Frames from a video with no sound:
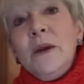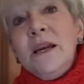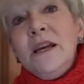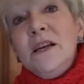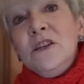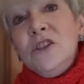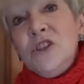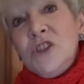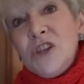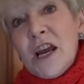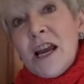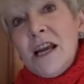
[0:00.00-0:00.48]
we
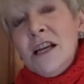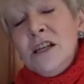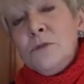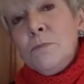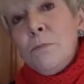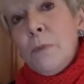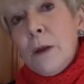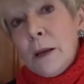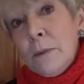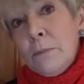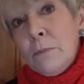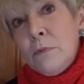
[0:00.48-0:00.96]
can
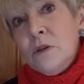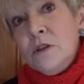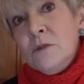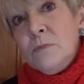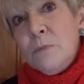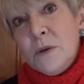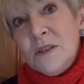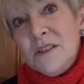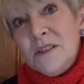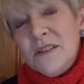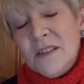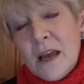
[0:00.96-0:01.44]
change people's
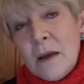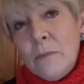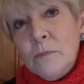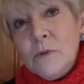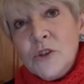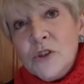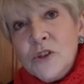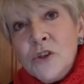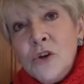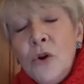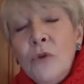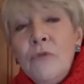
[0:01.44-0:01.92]

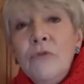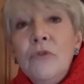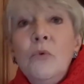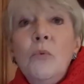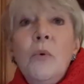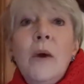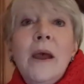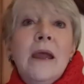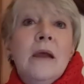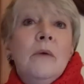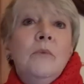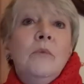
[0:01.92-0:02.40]
perception of the
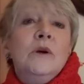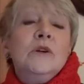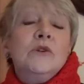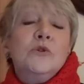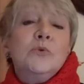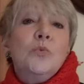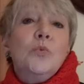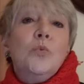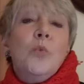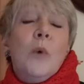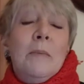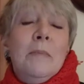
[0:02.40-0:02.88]
way in
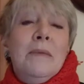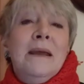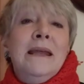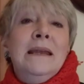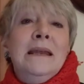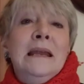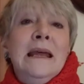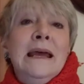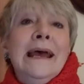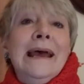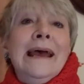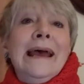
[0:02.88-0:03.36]
which
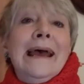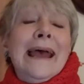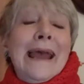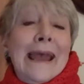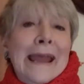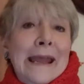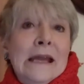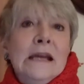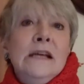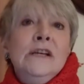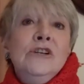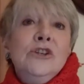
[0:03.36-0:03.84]
women
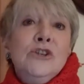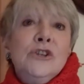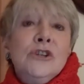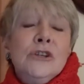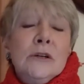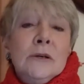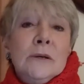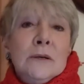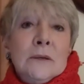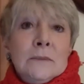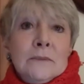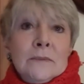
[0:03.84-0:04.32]

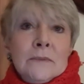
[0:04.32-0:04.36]
age?